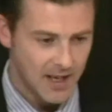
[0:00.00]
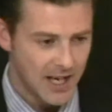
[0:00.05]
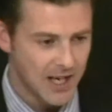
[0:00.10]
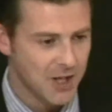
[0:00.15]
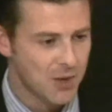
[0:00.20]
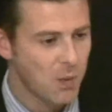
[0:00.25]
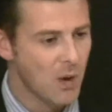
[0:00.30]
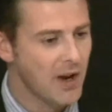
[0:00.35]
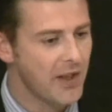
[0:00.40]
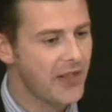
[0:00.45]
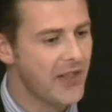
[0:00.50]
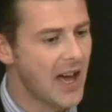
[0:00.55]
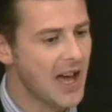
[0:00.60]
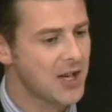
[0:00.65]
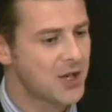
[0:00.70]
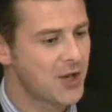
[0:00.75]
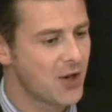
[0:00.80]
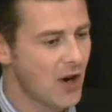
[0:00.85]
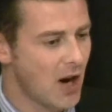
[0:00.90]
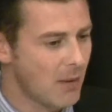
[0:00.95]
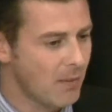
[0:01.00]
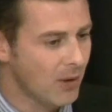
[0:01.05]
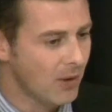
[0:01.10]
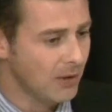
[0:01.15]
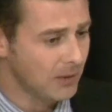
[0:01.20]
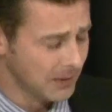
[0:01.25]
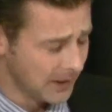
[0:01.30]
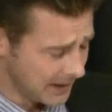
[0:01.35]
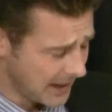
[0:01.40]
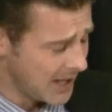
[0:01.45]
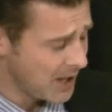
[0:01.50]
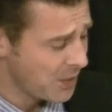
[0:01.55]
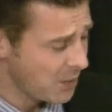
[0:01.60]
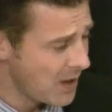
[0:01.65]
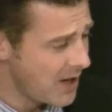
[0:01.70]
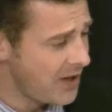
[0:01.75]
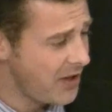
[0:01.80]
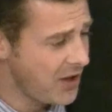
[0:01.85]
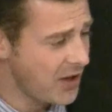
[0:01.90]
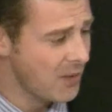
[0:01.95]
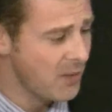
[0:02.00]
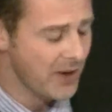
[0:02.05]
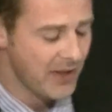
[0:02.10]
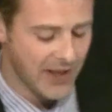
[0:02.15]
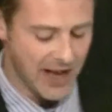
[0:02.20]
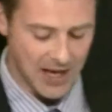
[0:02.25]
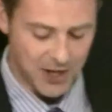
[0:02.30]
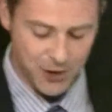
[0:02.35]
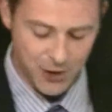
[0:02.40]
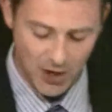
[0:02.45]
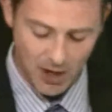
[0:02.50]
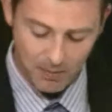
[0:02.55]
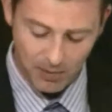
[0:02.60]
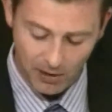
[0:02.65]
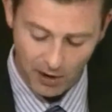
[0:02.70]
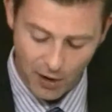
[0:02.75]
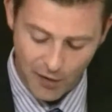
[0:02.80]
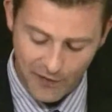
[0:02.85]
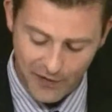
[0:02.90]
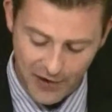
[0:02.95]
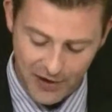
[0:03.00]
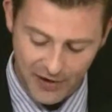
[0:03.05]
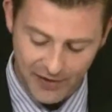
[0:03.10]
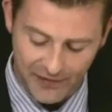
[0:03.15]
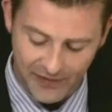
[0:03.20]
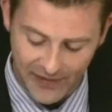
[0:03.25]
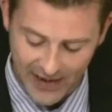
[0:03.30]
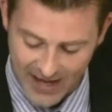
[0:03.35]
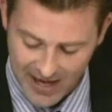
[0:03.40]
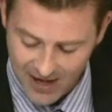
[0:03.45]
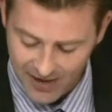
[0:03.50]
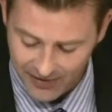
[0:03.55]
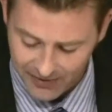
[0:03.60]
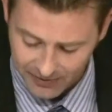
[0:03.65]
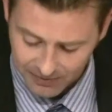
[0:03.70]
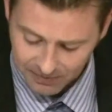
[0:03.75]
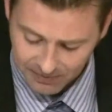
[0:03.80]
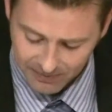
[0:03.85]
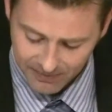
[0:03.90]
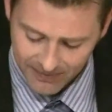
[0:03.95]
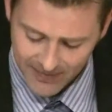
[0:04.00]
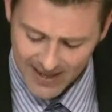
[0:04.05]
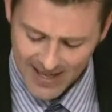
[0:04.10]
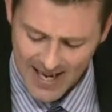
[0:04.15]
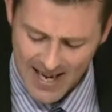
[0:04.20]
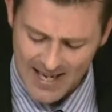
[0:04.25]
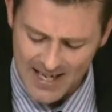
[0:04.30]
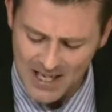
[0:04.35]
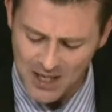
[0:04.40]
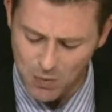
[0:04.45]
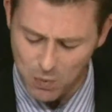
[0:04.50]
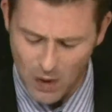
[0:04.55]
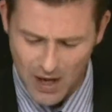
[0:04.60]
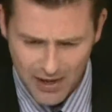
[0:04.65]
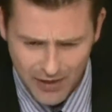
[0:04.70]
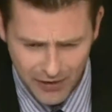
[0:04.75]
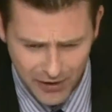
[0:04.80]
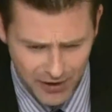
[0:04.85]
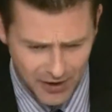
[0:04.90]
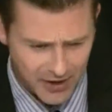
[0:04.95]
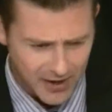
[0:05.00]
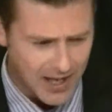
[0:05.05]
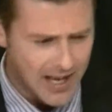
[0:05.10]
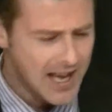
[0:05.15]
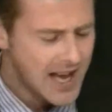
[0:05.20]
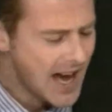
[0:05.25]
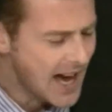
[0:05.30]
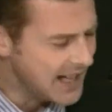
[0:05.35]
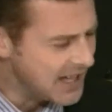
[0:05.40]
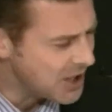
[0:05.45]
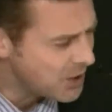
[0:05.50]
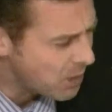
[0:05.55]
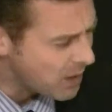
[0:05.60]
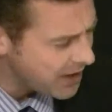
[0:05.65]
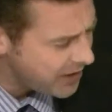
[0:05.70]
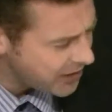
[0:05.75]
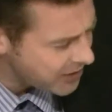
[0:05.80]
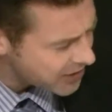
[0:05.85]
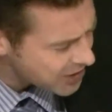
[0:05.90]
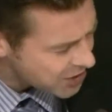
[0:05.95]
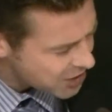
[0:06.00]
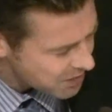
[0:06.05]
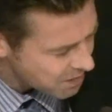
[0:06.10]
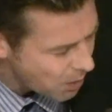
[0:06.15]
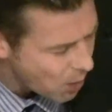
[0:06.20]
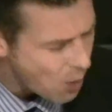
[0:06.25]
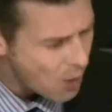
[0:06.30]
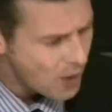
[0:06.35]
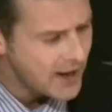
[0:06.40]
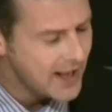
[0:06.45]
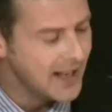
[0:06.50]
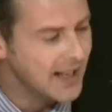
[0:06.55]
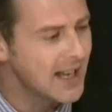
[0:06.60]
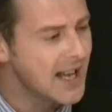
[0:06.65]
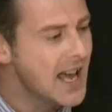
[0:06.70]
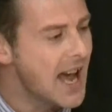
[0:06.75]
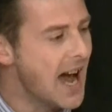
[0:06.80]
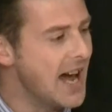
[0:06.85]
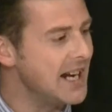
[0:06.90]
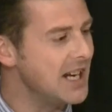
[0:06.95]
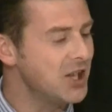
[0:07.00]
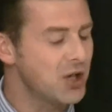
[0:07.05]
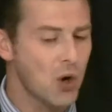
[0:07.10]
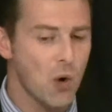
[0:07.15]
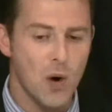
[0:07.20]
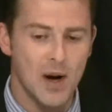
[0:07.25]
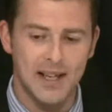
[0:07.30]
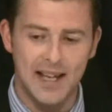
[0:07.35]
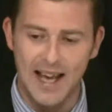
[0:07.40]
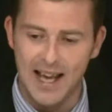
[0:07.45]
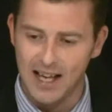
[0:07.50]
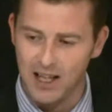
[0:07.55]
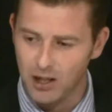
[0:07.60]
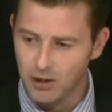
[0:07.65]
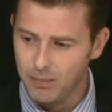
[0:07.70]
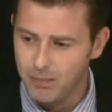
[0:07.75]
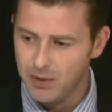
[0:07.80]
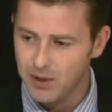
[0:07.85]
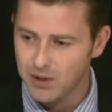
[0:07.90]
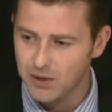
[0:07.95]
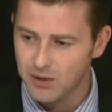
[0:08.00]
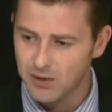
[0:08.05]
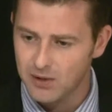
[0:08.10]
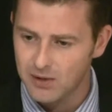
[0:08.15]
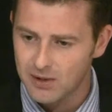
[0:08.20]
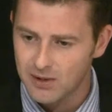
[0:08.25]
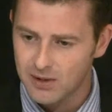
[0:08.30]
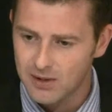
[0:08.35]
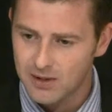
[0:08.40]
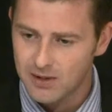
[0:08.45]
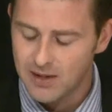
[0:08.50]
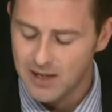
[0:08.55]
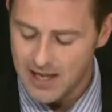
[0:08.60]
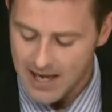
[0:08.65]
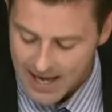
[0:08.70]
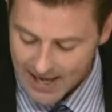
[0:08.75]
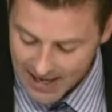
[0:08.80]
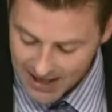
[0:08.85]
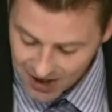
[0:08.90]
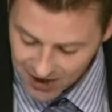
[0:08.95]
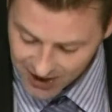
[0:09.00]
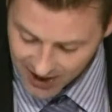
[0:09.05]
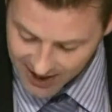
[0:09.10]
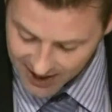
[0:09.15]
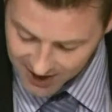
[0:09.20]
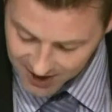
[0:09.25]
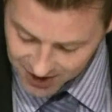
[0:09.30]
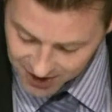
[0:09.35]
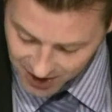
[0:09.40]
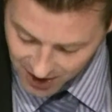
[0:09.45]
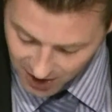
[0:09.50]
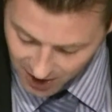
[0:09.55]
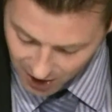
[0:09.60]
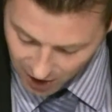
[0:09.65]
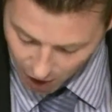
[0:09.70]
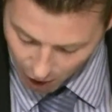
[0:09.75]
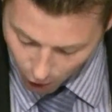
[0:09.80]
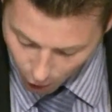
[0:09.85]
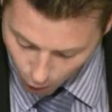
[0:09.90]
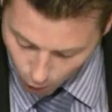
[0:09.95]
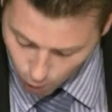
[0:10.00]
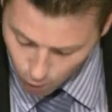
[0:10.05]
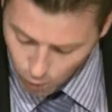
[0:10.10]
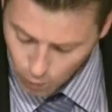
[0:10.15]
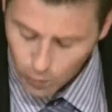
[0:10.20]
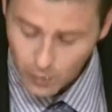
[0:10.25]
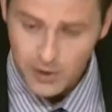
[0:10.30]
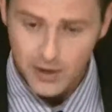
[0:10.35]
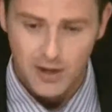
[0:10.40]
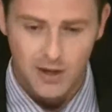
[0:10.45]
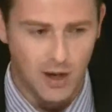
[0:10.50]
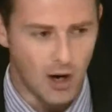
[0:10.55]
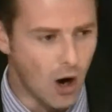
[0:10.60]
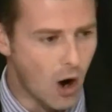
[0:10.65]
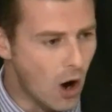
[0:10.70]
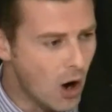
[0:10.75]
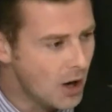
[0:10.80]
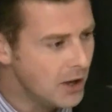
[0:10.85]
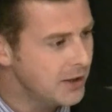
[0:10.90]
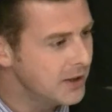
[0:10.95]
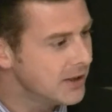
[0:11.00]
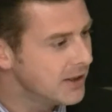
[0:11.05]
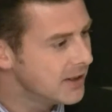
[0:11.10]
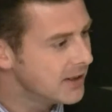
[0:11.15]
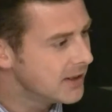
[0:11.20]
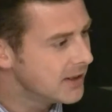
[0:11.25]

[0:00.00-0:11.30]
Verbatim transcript: He's with that trouble. He's with you with that trouble over your faith. And He's with you. And He's with you this morning. And He's going to help you. He says, hold on.